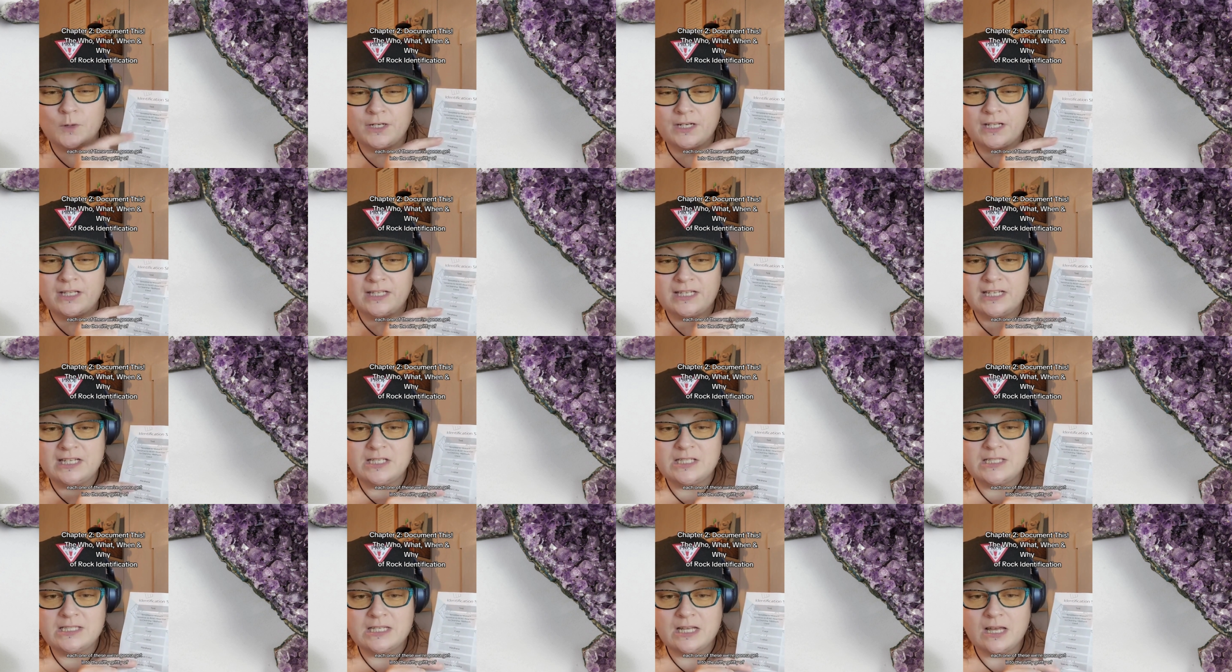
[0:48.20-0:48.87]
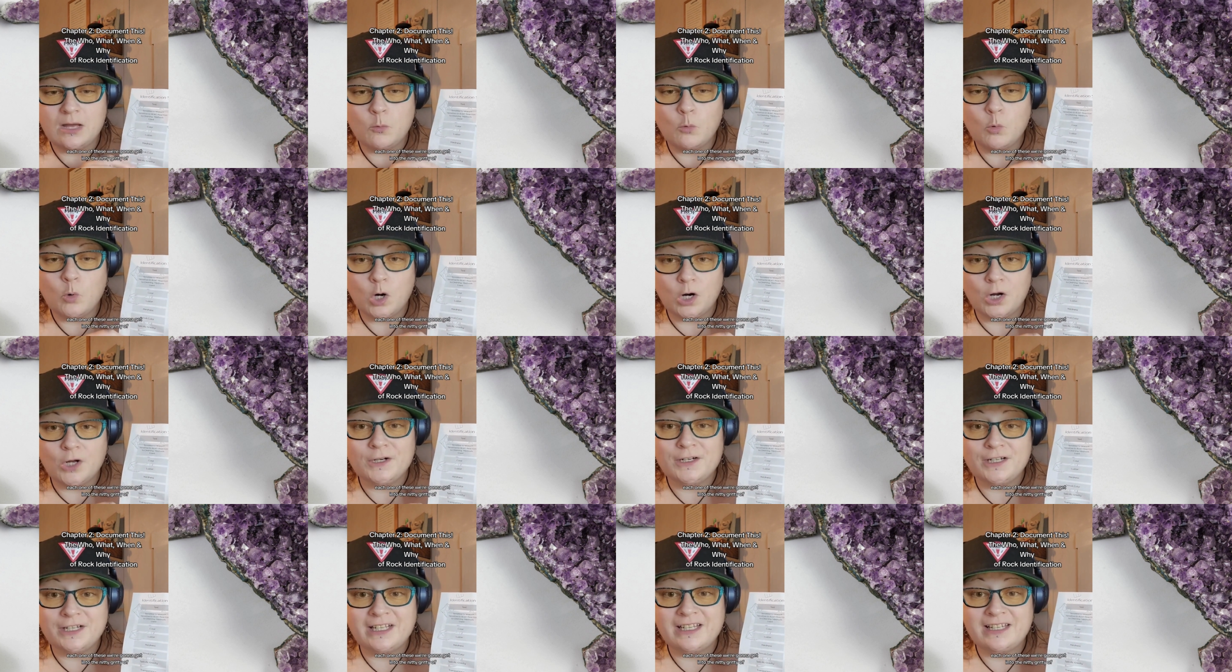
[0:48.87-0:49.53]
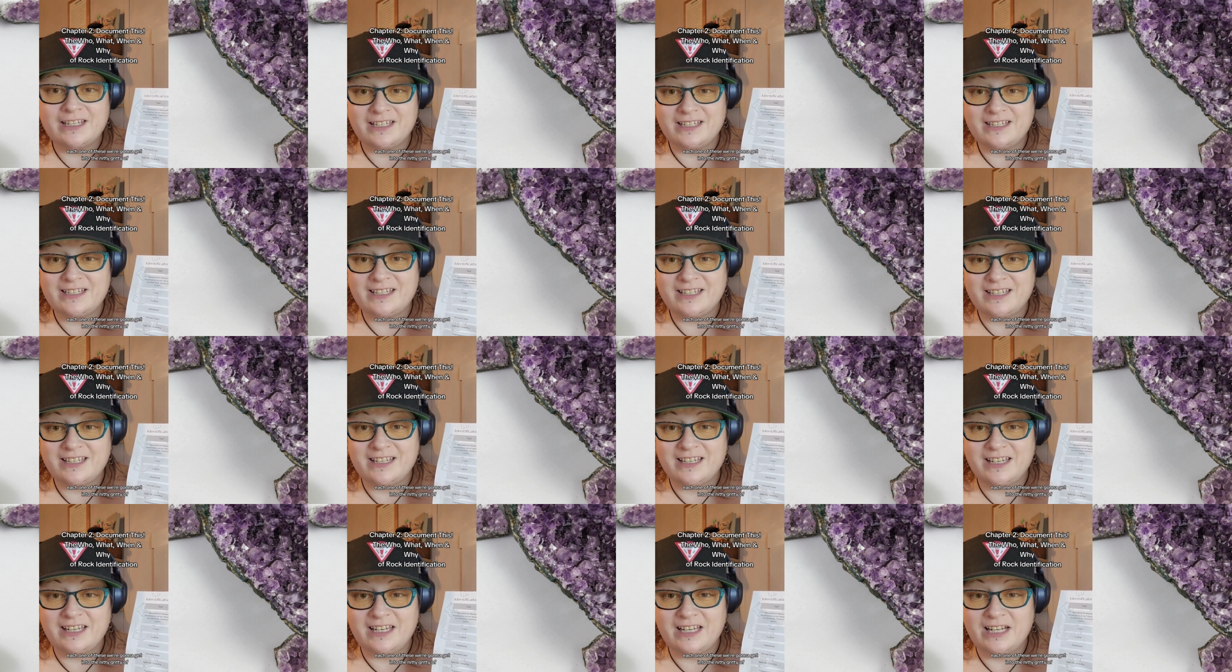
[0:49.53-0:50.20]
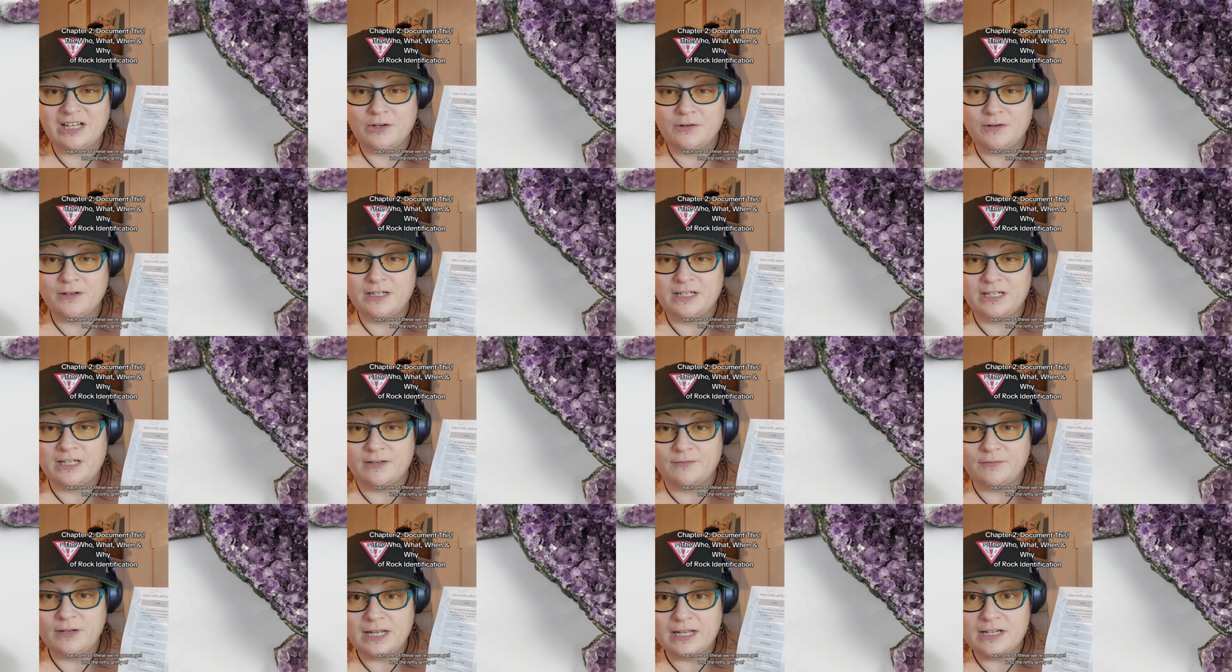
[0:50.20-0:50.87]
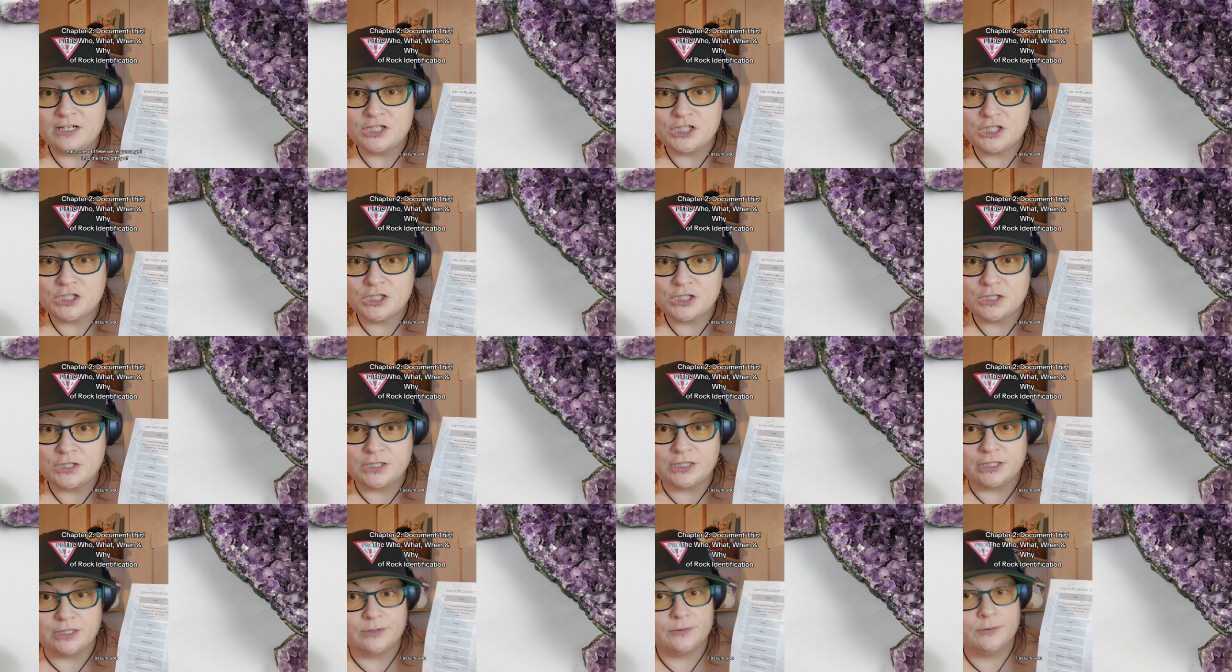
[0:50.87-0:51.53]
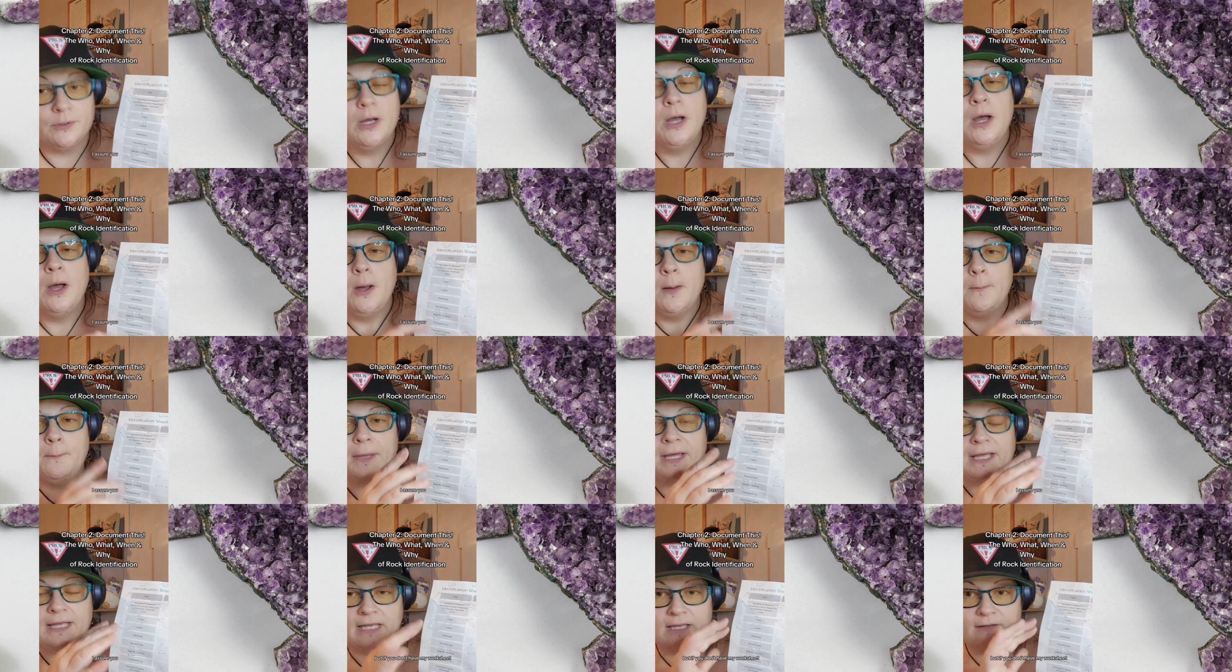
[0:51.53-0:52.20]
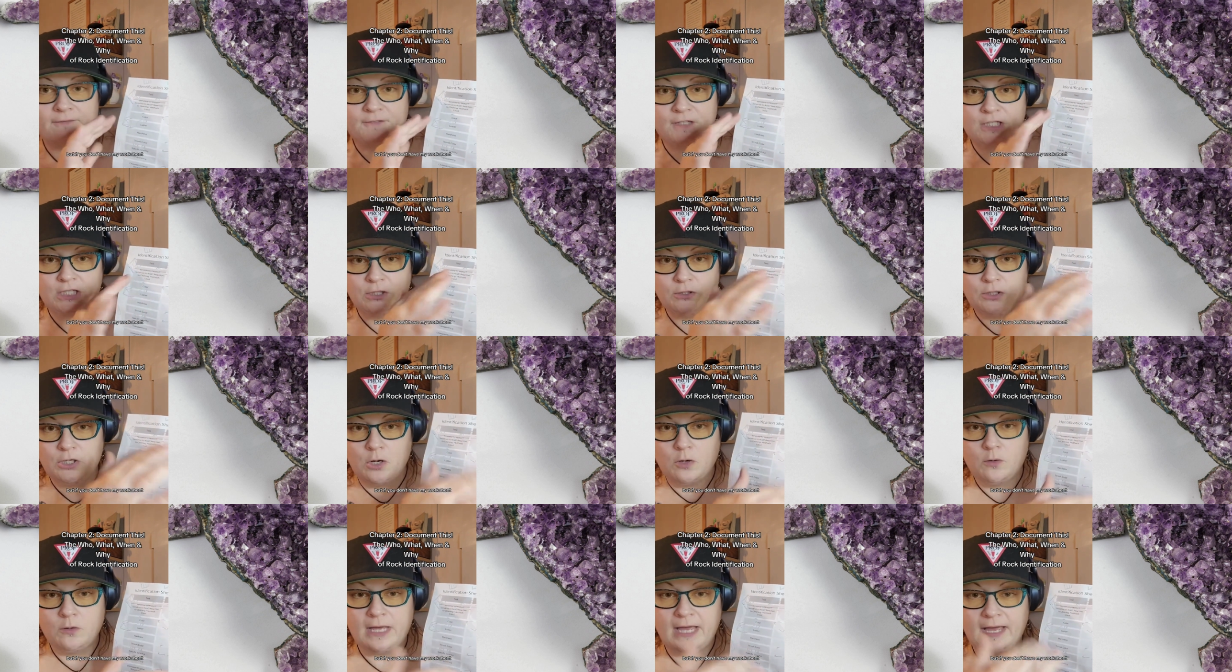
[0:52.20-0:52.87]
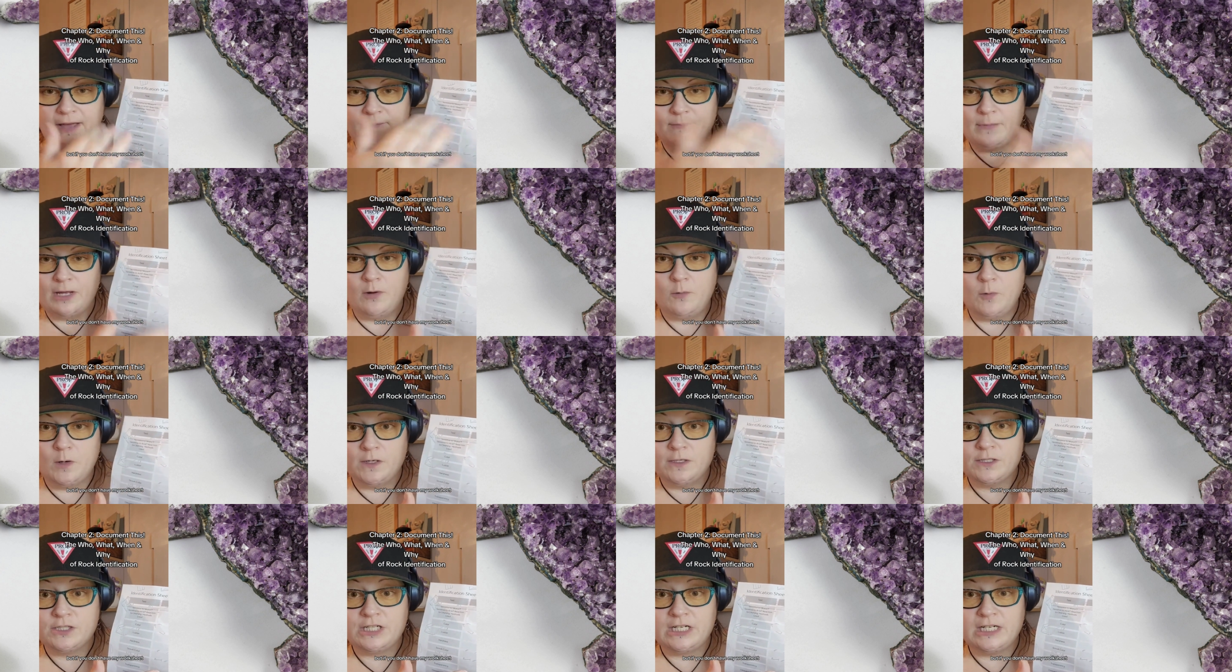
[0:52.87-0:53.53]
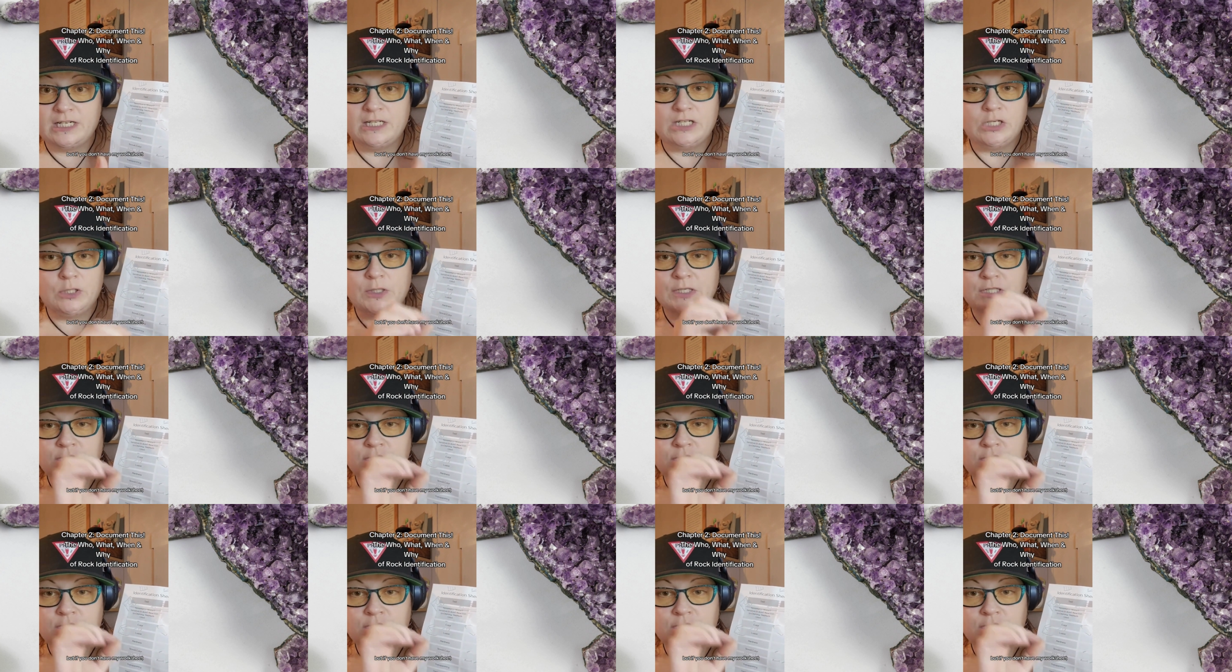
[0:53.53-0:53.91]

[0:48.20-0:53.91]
one of these, we're going to get into the nitty-gritty of, I assure you. But if you don't have my worksheet, you